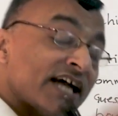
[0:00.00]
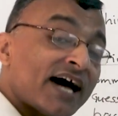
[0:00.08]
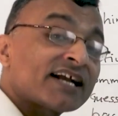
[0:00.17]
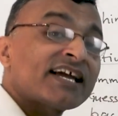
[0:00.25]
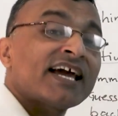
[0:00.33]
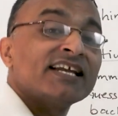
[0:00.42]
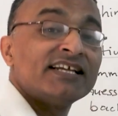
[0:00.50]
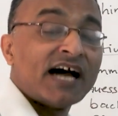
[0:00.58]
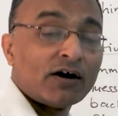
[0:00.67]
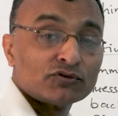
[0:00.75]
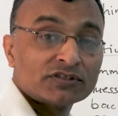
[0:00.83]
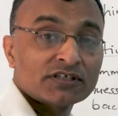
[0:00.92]
are carried
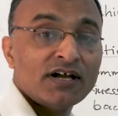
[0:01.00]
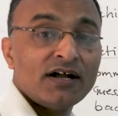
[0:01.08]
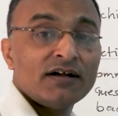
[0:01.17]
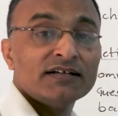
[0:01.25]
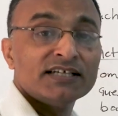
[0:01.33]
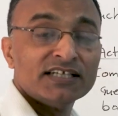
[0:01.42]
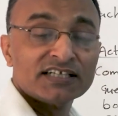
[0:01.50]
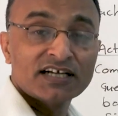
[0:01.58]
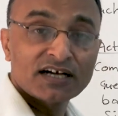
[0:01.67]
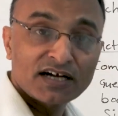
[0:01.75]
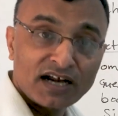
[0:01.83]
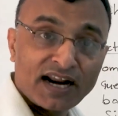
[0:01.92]
out
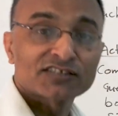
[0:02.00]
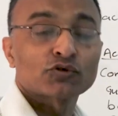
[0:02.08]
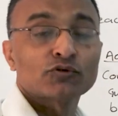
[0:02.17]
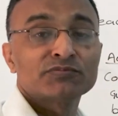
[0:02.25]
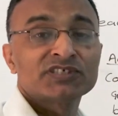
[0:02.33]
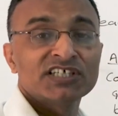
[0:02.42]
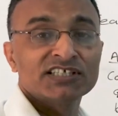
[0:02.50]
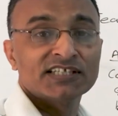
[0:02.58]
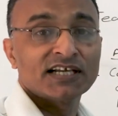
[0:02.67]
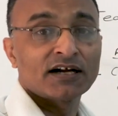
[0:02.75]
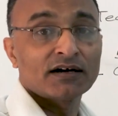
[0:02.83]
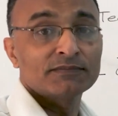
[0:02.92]
in classroom
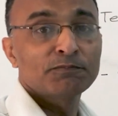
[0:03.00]
teaching